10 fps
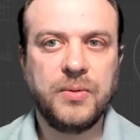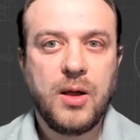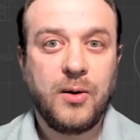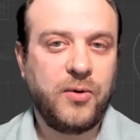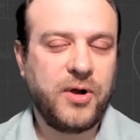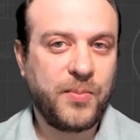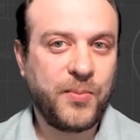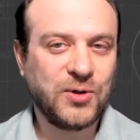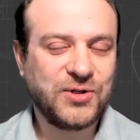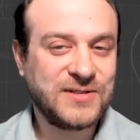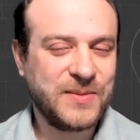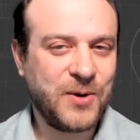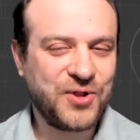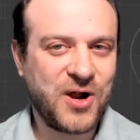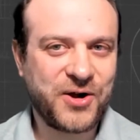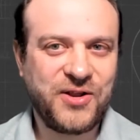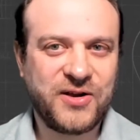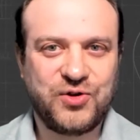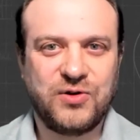We are podcast about architecture,